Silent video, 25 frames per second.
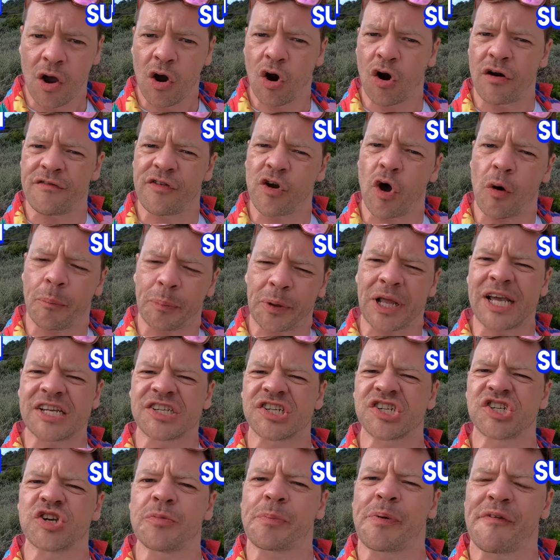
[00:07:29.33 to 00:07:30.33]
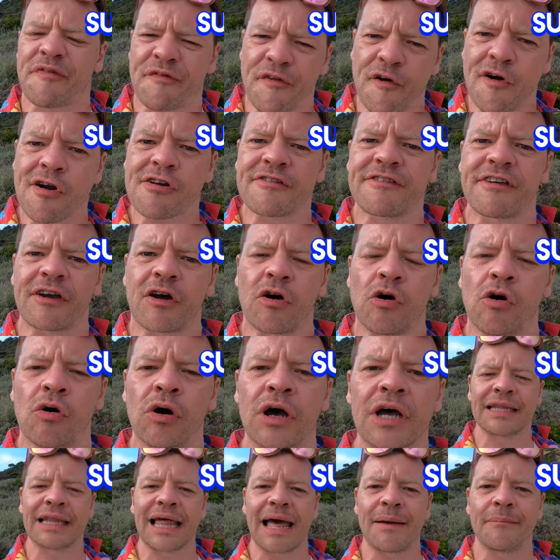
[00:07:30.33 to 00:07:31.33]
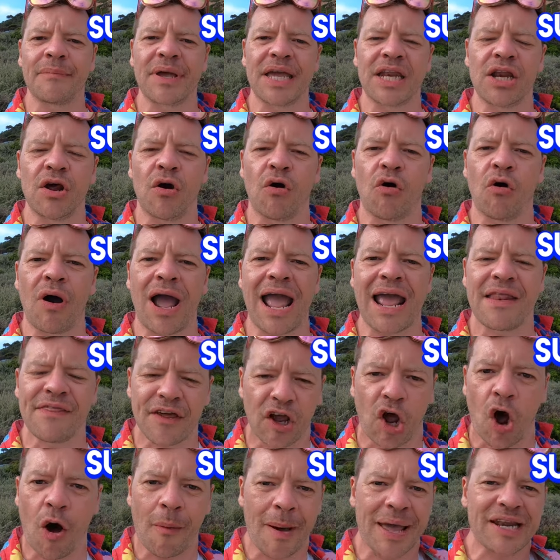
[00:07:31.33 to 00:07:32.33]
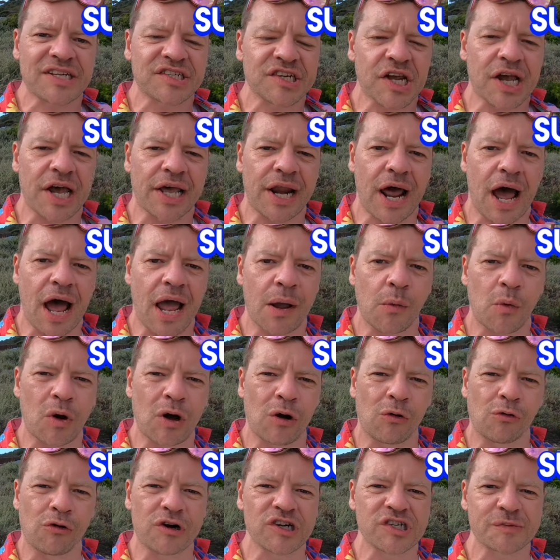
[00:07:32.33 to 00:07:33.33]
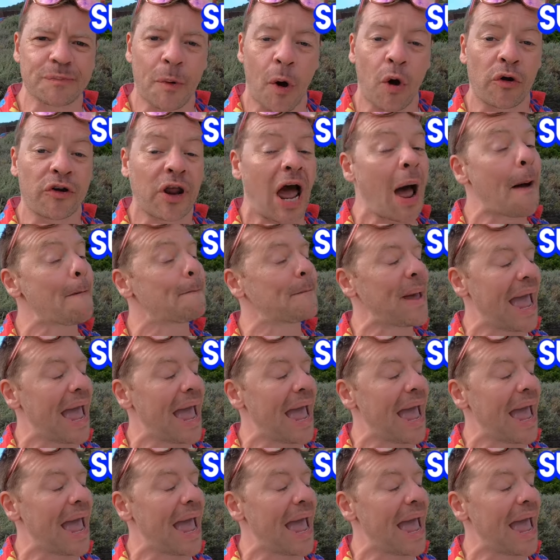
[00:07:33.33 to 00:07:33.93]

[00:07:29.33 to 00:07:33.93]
Or have you got places you prefer to go? Let me know in the comments and I will respond.